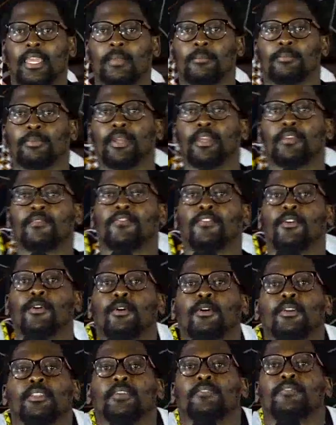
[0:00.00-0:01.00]
in praying
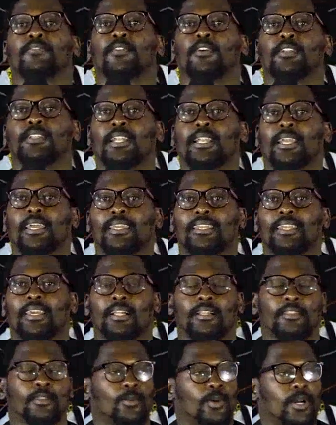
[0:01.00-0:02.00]
for the frontline
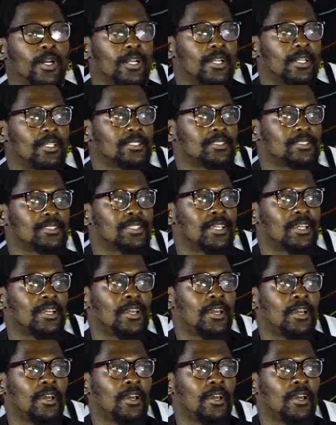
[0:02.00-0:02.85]
health workers,